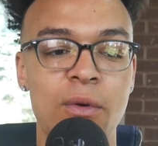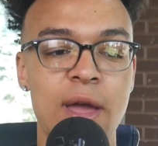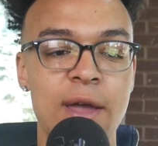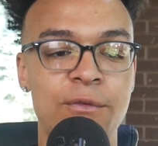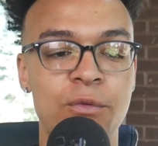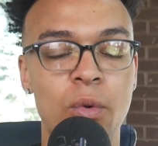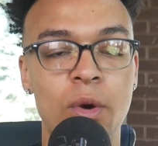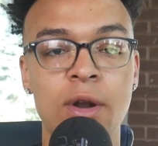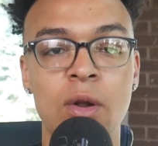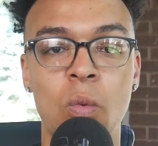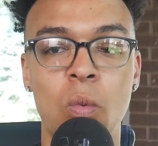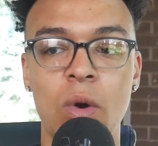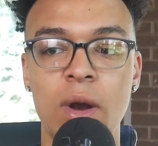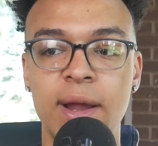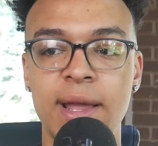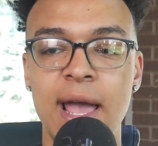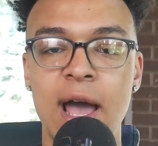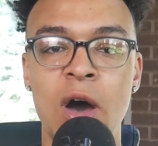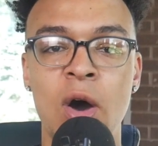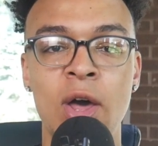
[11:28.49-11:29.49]
if we're in a
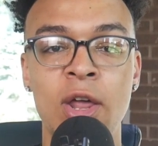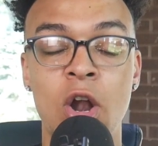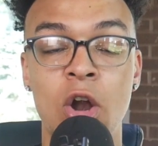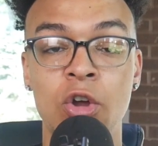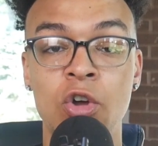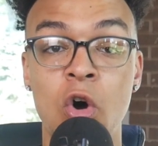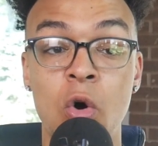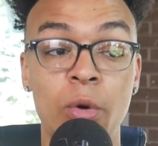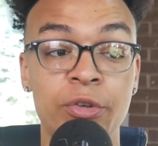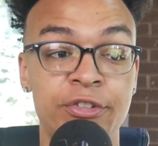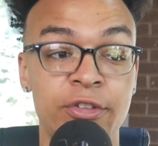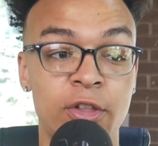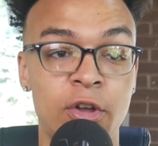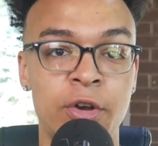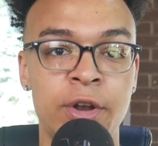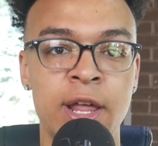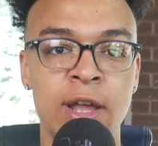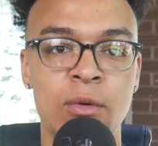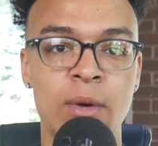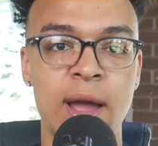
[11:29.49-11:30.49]
workout and our goal is
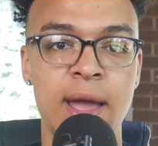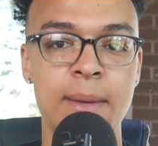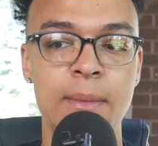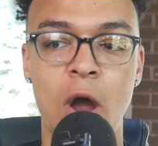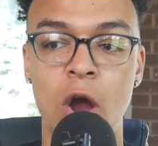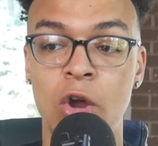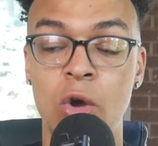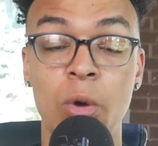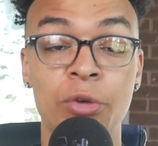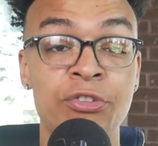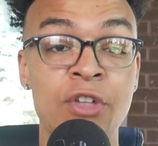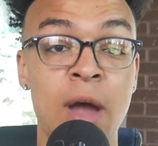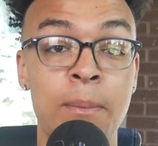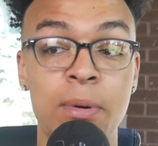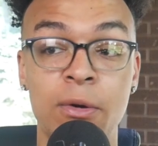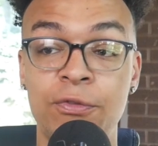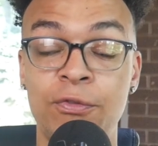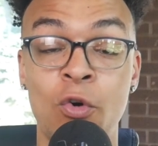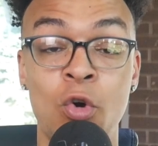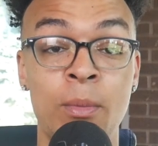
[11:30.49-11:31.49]
learning, right? Our goal is not
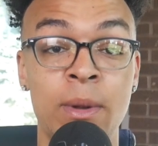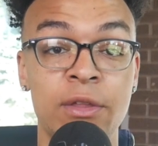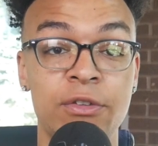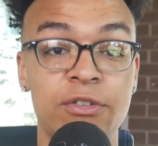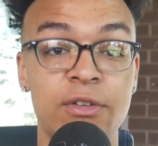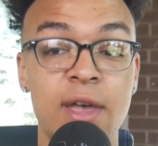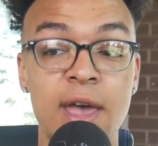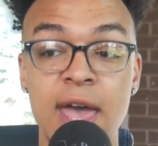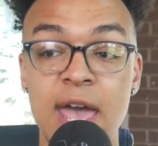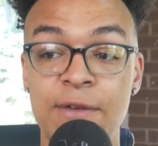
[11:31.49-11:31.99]
performance.